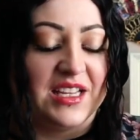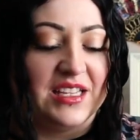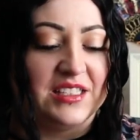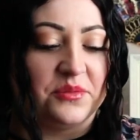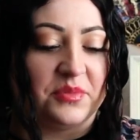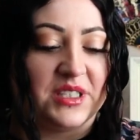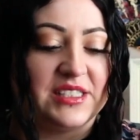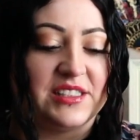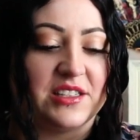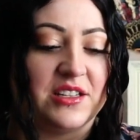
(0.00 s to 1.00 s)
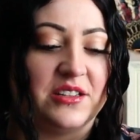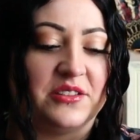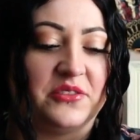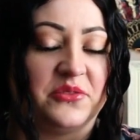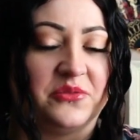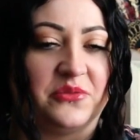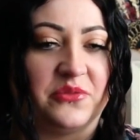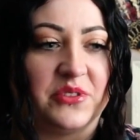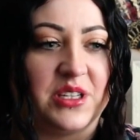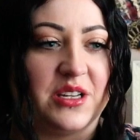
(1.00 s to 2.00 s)
a place
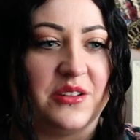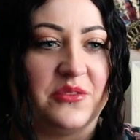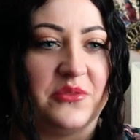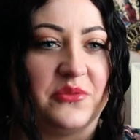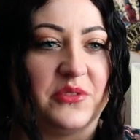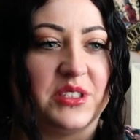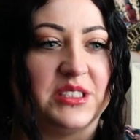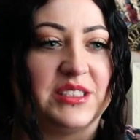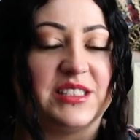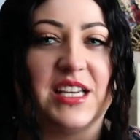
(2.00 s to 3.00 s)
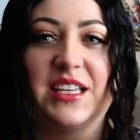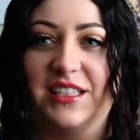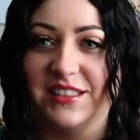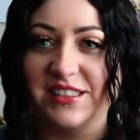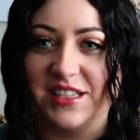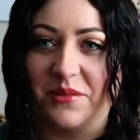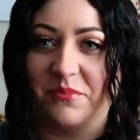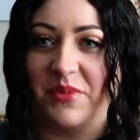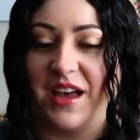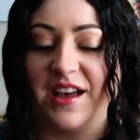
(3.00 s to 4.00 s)
of taking a
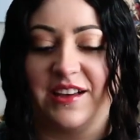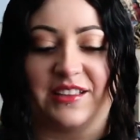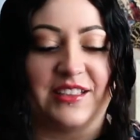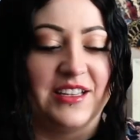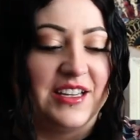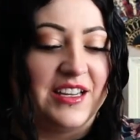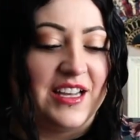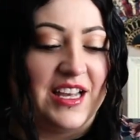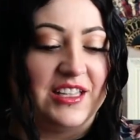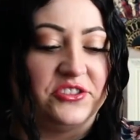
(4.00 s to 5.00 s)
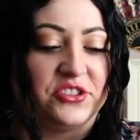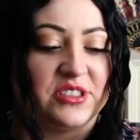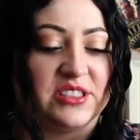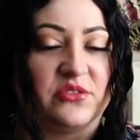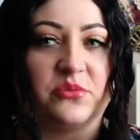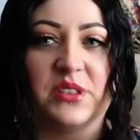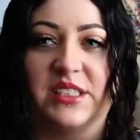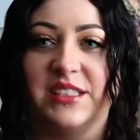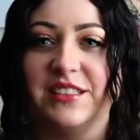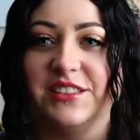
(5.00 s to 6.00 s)
step back and just
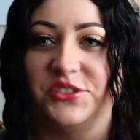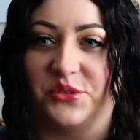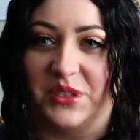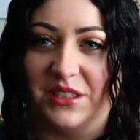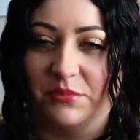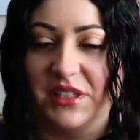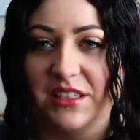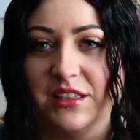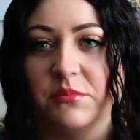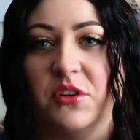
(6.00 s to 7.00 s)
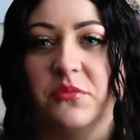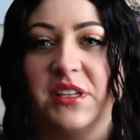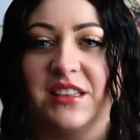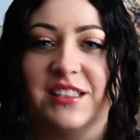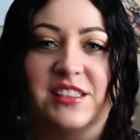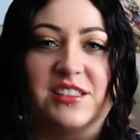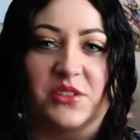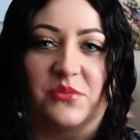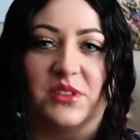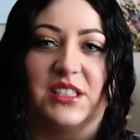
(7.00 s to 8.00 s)
really enjoying being in the moment. This is
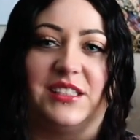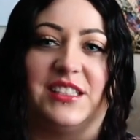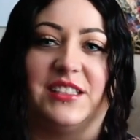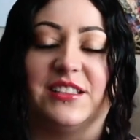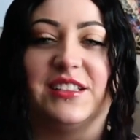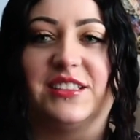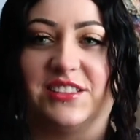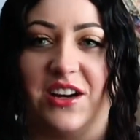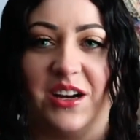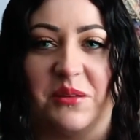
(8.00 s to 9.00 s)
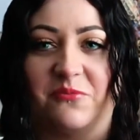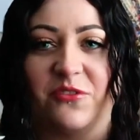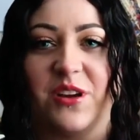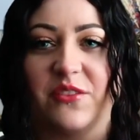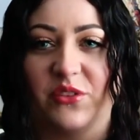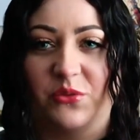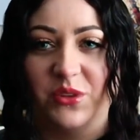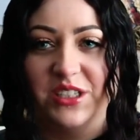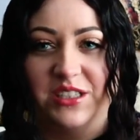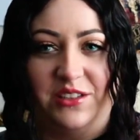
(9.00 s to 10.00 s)
a really healing time for
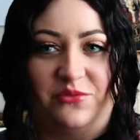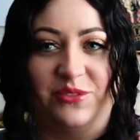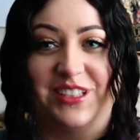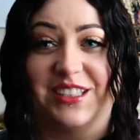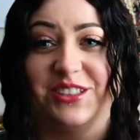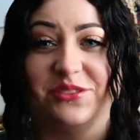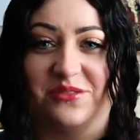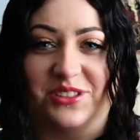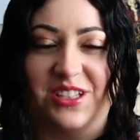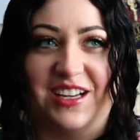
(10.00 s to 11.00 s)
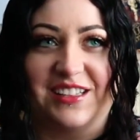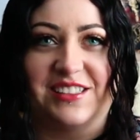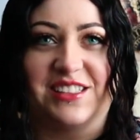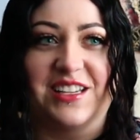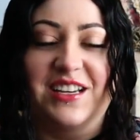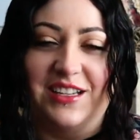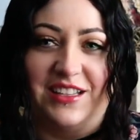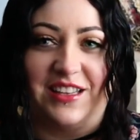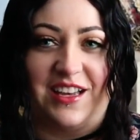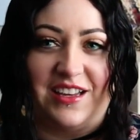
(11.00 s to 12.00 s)
everyone if we can utilize
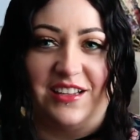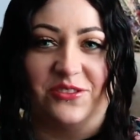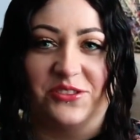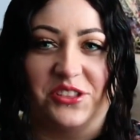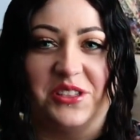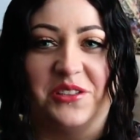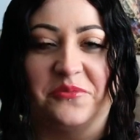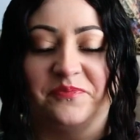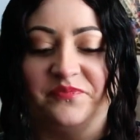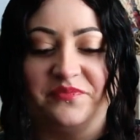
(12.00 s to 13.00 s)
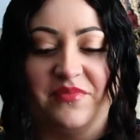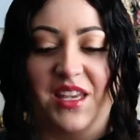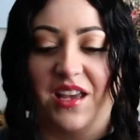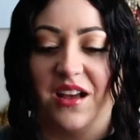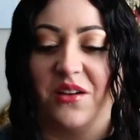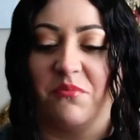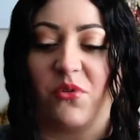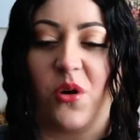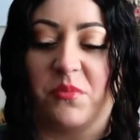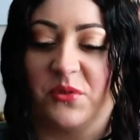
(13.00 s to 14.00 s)
that energy
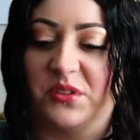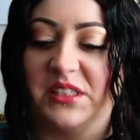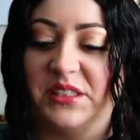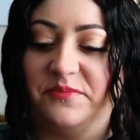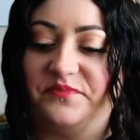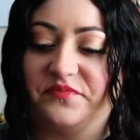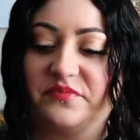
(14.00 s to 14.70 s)
properly.